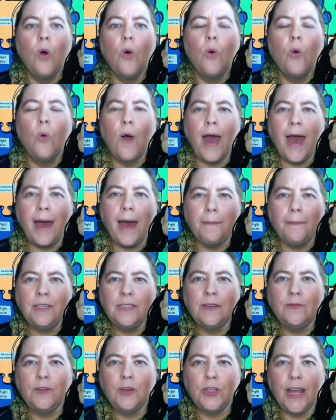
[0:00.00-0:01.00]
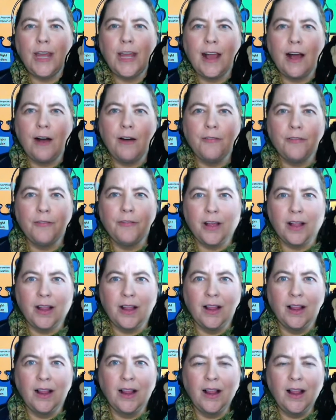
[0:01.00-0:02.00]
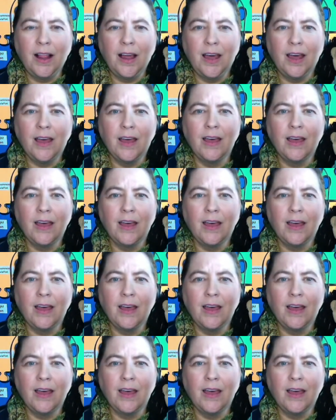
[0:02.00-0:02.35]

what happens if you take off the ul?